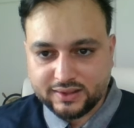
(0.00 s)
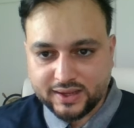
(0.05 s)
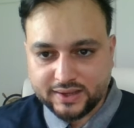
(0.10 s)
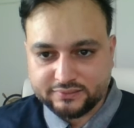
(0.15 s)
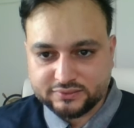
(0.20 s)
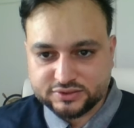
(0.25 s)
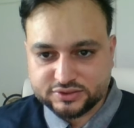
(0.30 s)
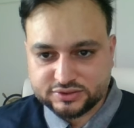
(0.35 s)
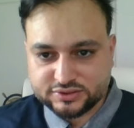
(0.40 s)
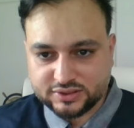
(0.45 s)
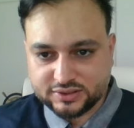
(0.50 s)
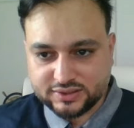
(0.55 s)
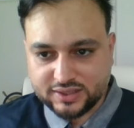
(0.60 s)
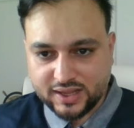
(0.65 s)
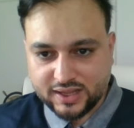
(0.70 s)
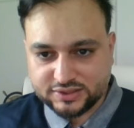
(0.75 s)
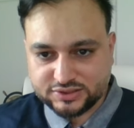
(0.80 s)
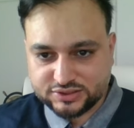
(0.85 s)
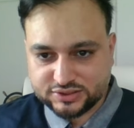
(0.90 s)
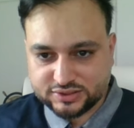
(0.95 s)
I'll just
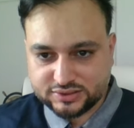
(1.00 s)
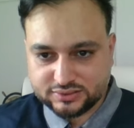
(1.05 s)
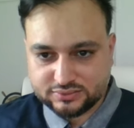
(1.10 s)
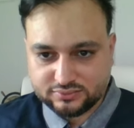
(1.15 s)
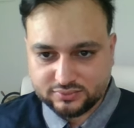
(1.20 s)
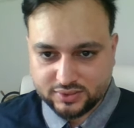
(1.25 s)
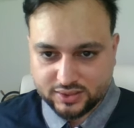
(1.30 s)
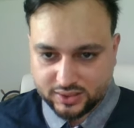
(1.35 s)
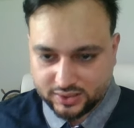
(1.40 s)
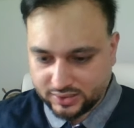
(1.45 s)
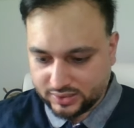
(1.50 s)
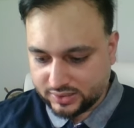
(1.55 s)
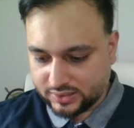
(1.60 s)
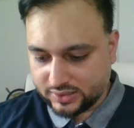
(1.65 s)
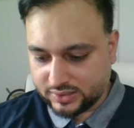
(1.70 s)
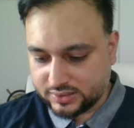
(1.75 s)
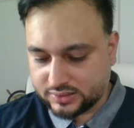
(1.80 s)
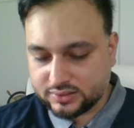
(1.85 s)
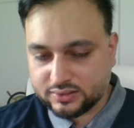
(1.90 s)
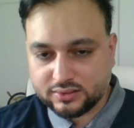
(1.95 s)
attach it
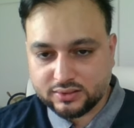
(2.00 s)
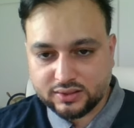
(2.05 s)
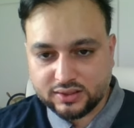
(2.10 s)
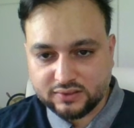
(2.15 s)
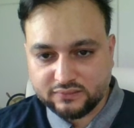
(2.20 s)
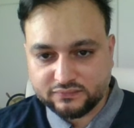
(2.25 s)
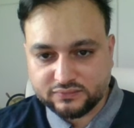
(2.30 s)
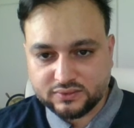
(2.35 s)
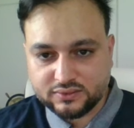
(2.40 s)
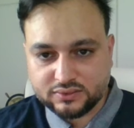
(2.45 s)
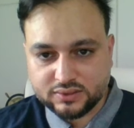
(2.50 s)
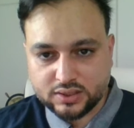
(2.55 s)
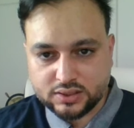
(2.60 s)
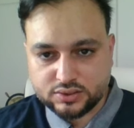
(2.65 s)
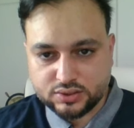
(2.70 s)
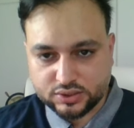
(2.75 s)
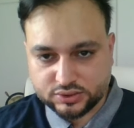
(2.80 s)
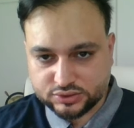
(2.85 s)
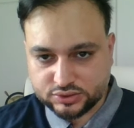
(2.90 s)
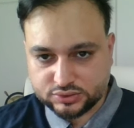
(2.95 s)
and give this
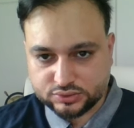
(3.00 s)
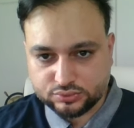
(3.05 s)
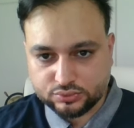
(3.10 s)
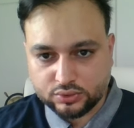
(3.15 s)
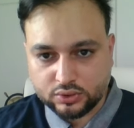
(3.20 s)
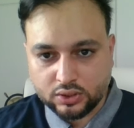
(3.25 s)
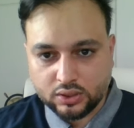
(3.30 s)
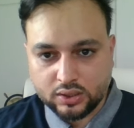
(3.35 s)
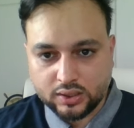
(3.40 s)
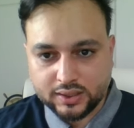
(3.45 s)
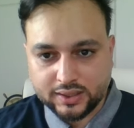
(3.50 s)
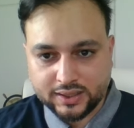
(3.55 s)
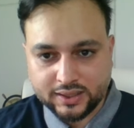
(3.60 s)
instruction to Claude,